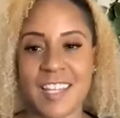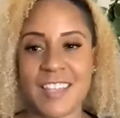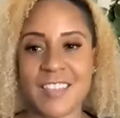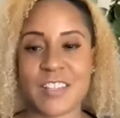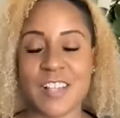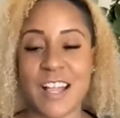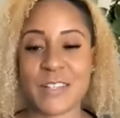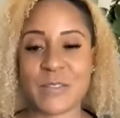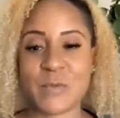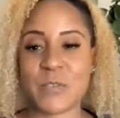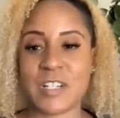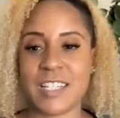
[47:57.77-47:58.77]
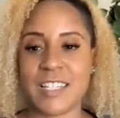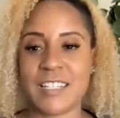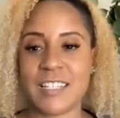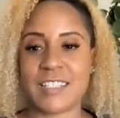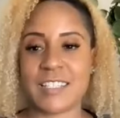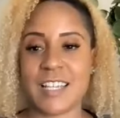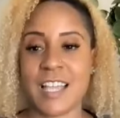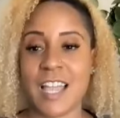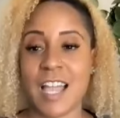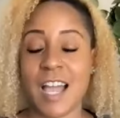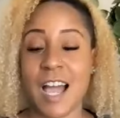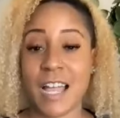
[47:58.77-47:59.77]
And the last one is,
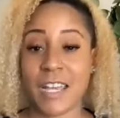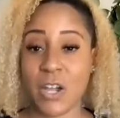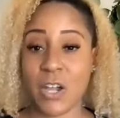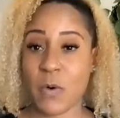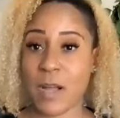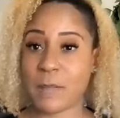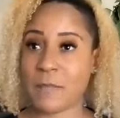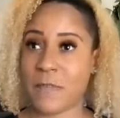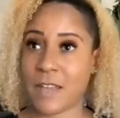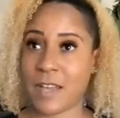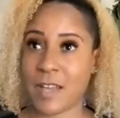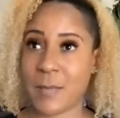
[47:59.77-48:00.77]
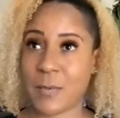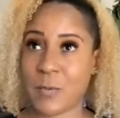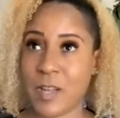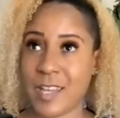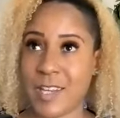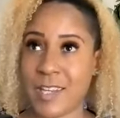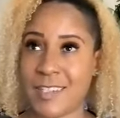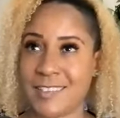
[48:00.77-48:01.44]
I know I'm fed up when.